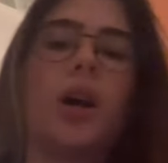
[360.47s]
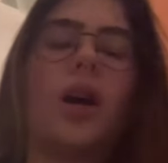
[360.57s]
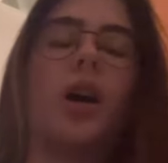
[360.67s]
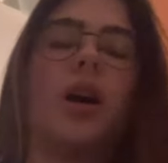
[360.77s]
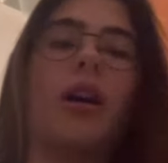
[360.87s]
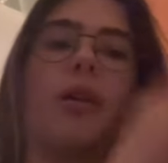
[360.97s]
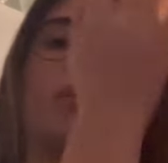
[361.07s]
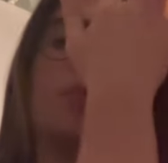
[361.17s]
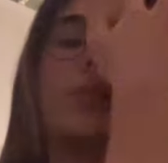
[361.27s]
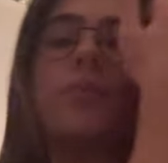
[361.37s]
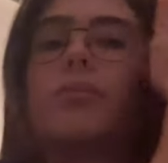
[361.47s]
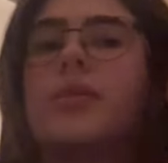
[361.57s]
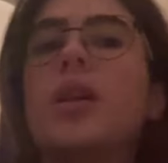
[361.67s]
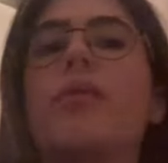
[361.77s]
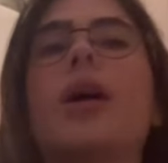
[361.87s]
Um,
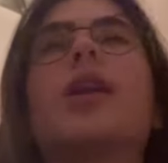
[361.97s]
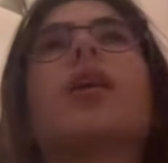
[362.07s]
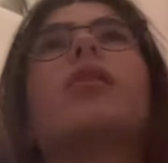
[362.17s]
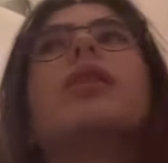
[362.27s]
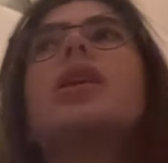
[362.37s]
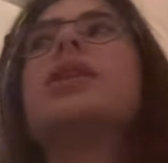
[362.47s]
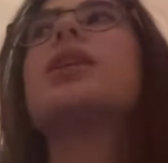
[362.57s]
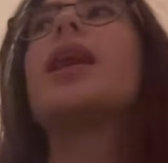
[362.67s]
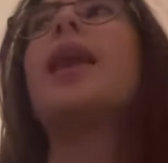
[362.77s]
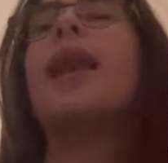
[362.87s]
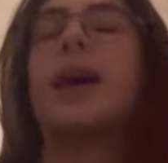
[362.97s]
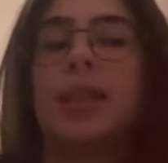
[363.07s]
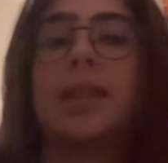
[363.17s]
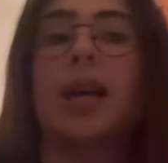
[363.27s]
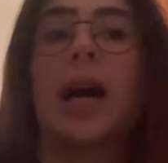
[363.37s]
right now it's
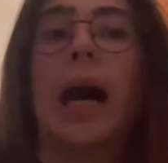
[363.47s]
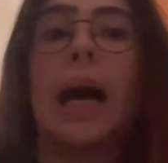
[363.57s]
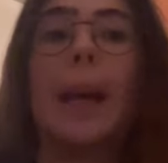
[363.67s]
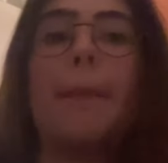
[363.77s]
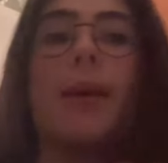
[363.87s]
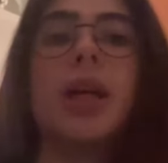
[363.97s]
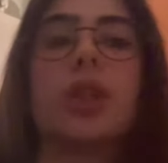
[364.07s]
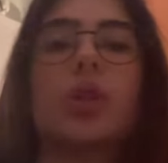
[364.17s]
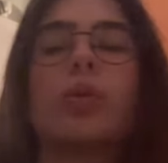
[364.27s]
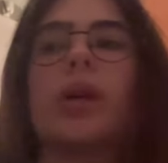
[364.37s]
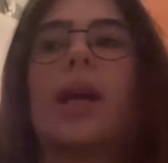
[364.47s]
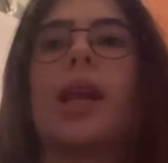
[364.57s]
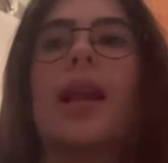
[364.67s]
night time. It's already